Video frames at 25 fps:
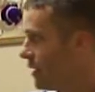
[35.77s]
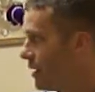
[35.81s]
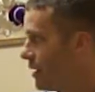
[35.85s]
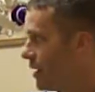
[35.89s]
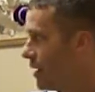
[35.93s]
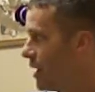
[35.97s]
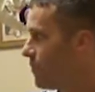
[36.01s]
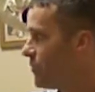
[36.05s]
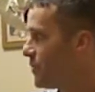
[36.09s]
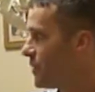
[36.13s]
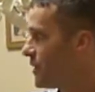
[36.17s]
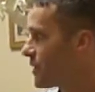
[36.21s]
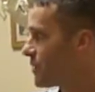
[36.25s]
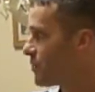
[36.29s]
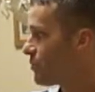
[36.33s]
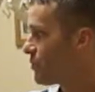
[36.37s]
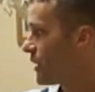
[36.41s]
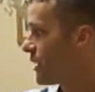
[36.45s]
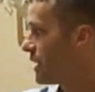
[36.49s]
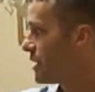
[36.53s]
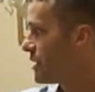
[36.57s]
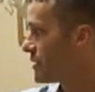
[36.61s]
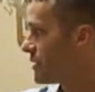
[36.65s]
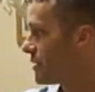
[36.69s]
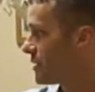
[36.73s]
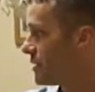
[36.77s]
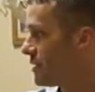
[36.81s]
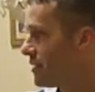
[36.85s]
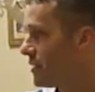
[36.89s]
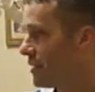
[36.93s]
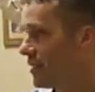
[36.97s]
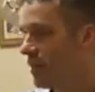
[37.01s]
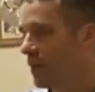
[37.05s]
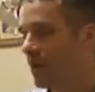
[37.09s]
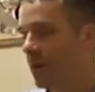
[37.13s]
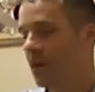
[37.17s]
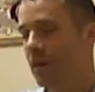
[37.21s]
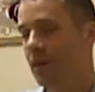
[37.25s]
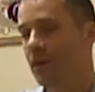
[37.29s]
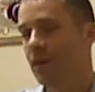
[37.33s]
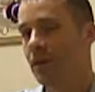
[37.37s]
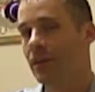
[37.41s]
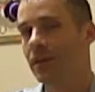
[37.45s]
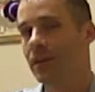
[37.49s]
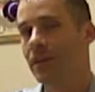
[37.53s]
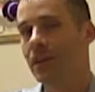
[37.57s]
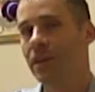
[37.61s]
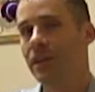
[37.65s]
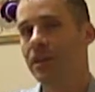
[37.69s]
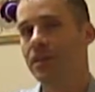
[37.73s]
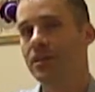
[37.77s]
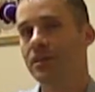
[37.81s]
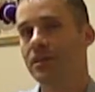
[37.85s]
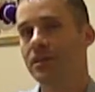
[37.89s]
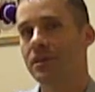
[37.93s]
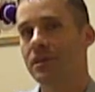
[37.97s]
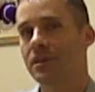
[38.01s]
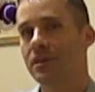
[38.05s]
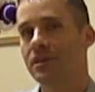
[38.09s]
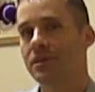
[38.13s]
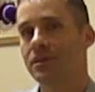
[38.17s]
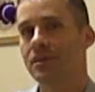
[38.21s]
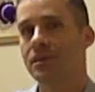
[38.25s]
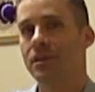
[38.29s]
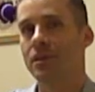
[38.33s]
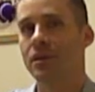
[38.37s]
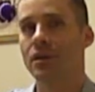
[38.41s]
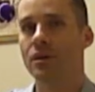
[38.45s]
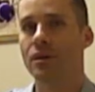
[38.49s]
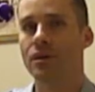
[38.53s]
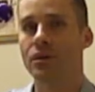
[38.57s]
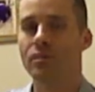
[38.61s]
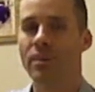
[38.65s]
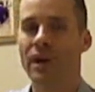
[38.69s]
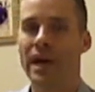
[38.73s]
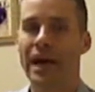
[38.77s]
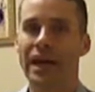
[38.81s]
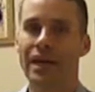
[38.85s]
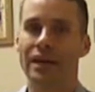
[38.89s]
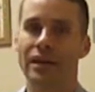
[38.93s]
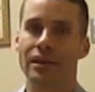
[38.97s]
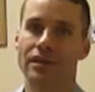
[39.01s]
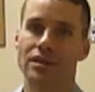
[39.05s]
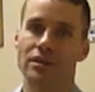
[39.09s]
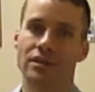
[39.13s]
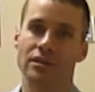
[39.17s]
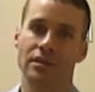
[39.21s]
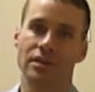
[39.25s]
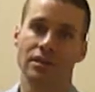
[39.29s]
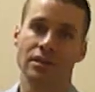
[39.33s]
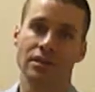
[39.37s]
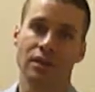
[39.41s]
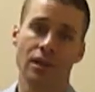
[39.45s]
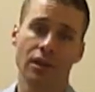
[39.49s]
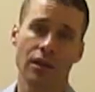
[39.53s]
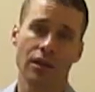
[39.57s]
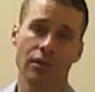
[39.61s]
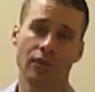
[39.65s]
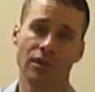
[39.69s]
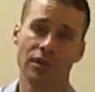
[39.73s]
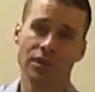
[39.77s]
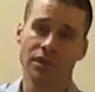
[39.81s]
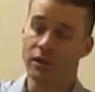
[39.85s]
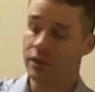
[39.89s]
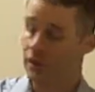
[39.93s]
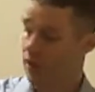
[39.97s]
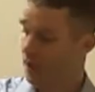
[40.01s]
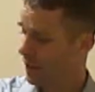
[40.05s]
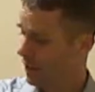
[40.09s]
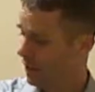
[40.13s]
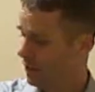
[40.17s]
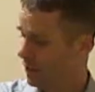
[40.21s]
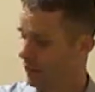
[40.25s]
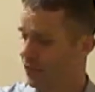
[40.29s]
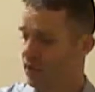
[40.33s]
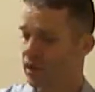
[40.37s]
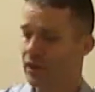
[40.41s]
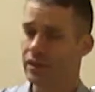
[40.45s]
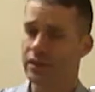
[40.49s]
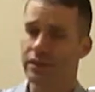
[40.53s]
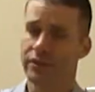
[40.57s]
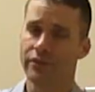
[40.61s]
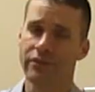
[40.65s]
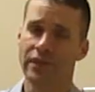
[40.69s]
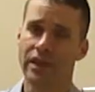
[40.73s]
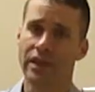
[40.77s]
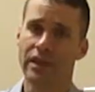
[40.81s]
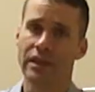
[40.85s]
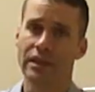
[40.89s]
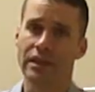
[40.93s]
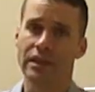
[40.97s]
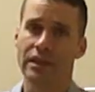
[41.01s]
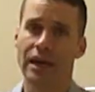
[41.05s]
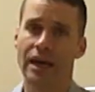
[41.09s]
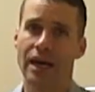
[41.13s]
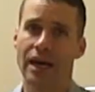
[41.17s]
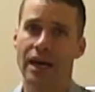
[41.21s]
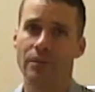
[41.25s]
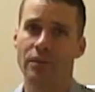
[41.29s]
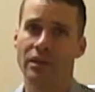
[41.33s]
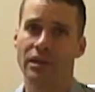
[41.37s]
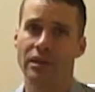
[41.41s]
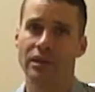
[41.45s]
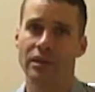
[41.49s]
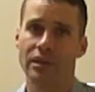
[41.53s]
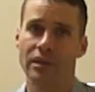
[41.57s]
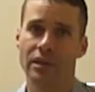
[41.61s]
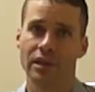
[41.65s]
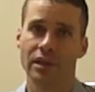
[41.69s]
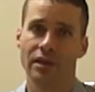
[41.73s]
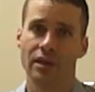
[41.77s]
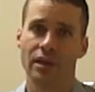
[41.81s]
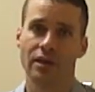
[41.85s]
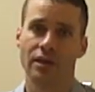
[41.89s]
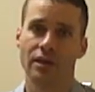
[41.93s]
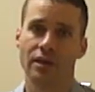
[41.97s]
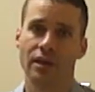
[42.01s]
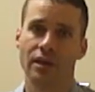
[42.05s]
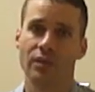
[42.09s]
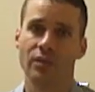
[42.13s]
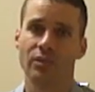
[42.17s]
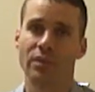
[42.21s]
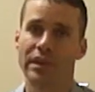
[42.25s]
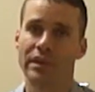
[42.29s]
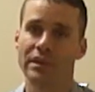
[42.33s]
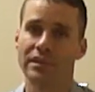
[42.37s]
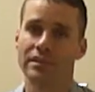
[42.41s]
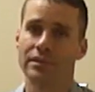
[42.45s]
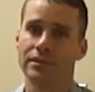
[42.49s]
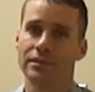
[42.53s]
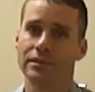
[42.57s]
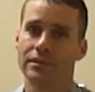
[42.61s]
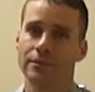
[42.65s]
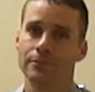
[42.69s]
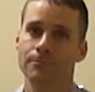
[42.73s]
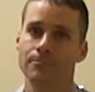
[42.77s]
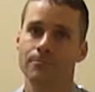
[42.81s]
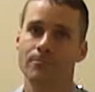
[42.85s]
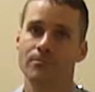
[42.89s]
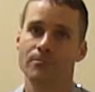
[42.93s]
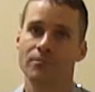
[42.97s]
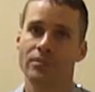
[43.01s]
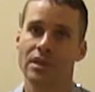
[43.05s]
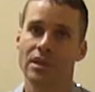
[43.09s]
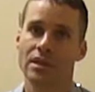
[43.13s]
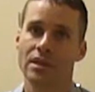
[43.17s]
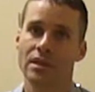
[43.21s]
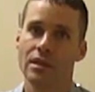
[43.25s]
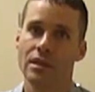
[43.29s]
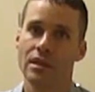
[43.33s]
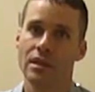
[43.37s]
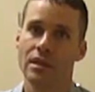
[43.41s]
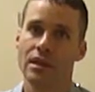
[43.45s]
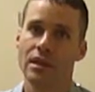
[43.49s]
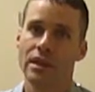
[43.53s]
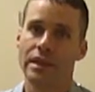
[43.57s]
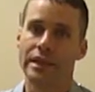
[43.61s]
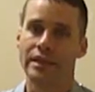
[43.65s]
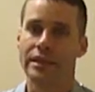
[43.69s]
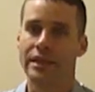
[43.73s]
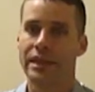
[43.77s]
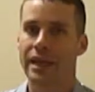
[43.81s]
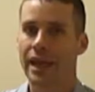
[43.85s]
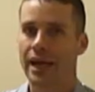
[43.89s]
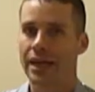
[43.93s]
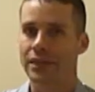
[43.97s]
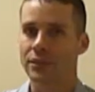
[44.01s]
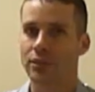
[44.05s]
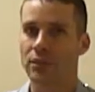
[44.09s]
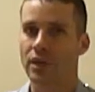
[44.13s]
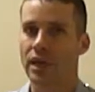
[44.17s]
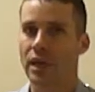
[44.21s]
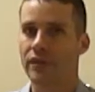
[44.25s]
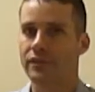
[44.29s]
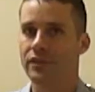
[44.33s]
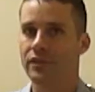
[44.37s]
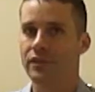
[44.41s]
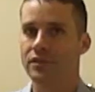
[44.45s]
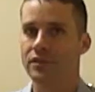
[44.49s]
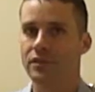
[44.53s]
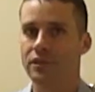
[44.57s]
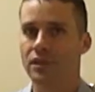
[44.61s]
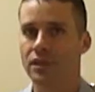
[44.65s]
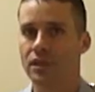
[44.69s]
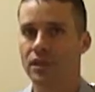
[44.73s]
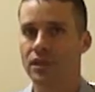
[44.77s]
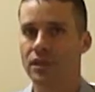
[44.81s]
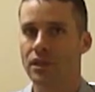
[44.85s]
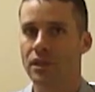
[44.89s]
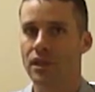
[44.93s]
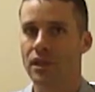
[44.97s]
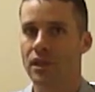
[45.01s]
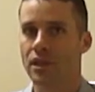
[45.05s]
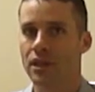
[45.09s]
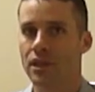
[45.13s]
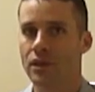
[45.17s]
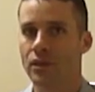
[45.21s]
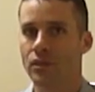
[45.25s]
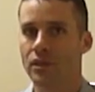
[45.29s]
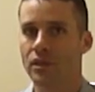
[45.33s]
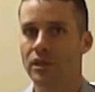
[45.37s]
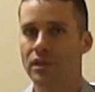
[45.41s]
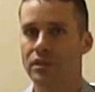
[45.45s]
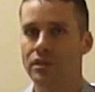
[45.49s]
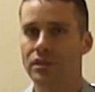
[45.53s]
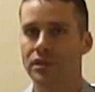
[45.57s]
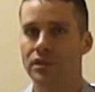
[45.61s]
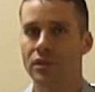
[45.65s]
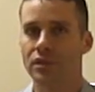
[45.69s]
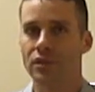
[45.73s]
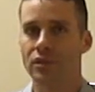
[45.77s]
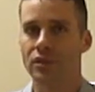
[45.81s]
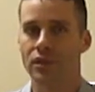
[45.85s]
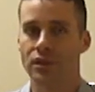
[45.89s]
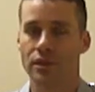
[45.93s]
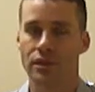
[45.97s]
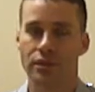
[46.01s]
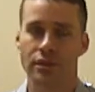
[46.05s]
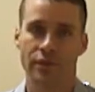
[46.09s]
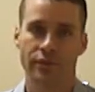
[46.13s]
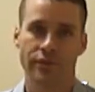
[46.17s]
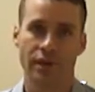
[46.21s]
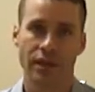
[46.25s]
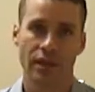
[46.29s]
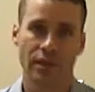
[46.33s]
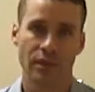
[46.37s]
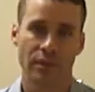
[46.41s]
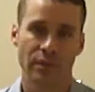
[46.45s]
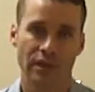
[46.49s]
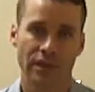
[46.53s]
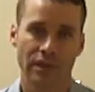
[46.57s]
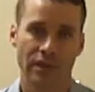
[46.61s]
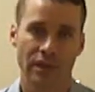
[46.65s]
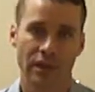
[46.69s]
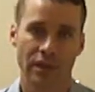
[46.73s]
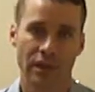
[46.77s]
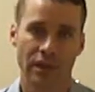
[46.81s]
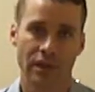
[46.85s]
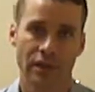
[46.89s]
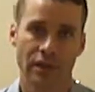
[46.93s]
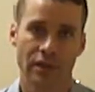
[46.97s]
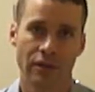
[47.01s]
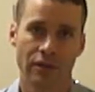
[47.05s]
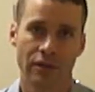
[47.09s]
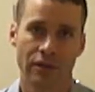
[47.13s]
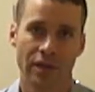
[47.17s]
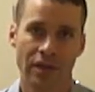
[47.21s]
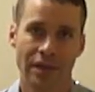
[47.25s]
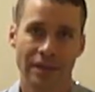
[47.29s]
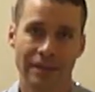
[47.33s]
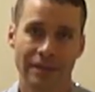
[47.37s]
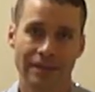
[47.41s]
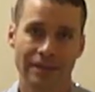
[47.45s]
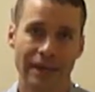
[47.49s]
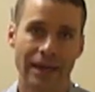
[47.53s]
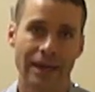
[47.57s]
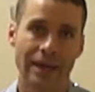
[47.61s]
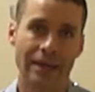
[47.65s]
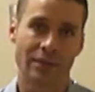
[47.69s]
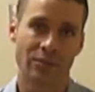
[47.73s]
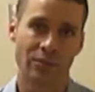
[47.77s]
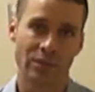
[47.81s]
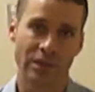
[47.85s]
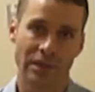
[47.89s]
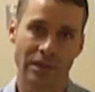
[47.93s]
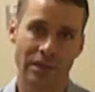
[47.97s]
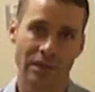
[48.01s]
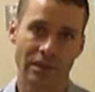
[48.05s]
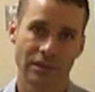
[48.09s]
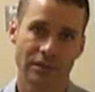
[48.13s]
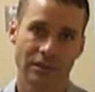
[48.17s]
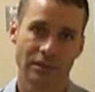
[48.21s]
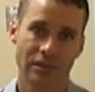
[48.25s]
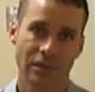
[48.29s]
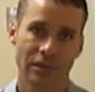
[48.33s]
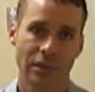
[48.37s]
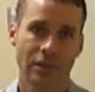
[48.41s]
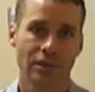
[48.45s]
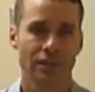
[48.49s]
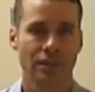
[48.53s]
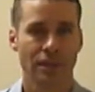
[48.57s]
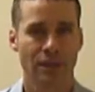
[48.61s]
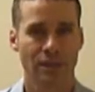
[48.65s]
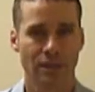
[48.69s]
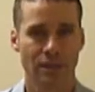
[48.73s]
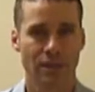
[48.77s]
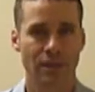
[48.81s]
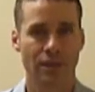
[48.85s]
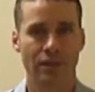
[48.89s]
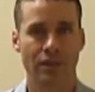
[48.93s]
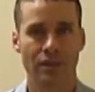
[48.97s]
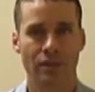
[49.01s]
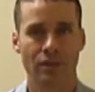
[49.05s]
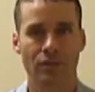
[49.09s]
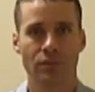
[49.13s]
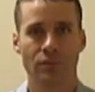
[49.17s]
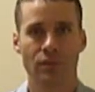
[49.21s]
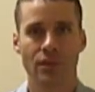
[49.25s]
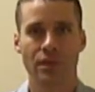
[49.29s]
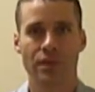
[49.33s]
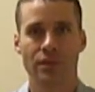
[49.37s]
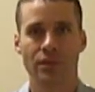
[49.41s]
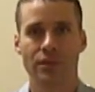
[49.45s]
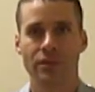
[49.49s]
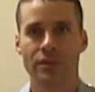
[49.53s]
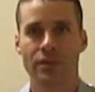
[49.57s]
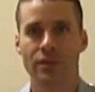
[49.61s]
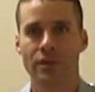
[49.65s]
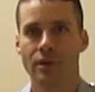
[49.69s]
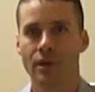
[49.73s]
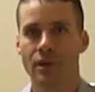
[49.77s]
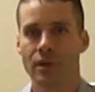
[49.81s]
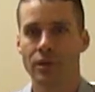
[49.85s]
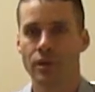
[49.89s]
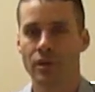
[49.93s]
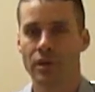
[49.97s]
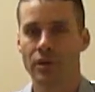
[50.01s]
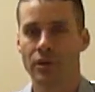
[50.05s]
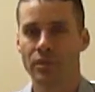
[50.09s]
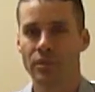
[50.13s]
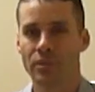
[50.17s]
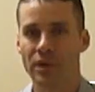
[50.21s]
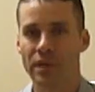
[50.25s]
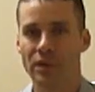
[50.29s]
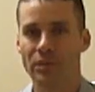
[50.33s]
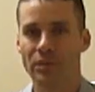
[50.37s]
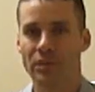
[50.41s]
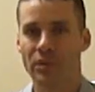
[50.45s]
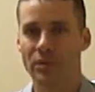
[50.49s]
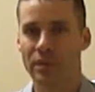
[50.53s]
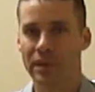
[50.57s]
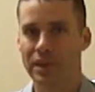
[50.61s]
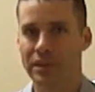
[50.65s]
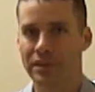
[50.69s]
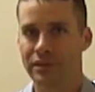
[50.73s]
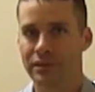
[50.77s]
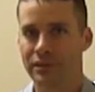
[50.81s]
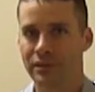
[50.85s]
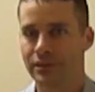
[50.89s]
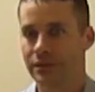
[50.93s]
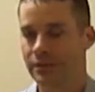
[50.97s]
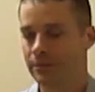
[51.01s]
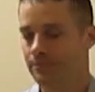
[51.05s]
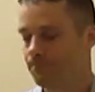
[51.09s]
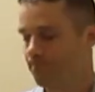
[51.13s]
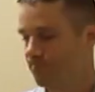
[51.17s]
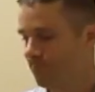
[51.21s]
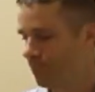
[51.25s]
hip dysplasia, knee injuries, or back injuries. All of those are fairly common in our dog patients. In cats, we often see a worsening or the development of diabetes, similar with people patients.